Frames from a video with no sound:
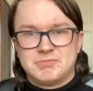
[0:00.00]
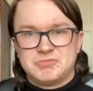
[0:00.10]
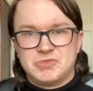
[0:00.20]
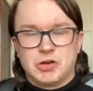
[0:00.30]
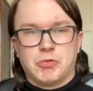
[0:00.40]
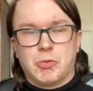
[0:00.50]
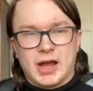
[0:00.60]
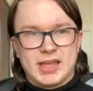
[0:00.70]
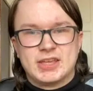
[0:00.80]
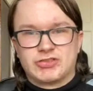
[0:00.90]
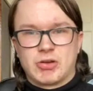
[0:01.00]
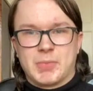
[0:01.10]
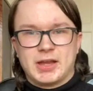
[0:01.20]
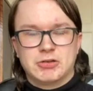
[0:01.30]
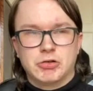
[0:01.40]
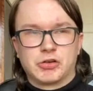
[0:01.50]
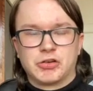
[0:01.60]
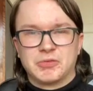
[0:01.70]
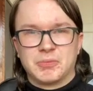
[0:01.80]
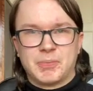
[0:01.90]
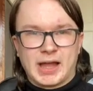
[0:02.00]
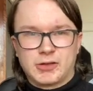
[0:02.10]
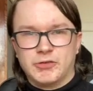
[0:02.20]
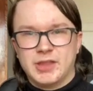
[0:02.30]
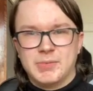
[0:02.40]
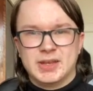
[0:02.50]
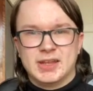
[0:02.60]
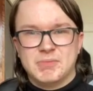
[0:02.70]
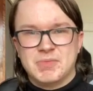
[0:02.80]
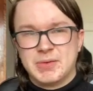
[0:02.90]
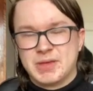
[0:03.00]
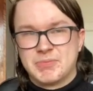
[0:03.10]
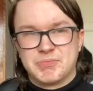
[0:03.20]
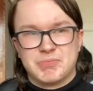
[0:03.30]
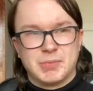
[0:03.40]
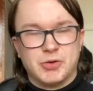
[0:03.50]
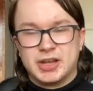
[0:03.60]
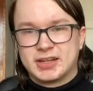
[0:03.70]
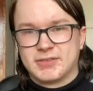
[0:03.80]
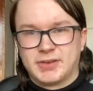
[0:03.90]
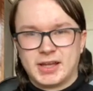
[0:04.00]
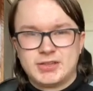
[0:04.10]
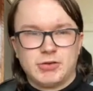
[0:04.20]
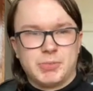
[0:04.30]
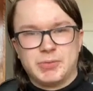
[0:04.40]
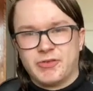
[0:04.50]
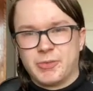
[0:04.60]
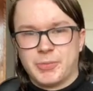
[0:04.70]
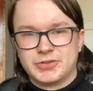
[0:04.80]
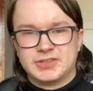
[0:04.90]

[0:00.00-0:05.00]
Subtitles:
why history might look back on them in a maybe a bit more negative light or a bit more of a positive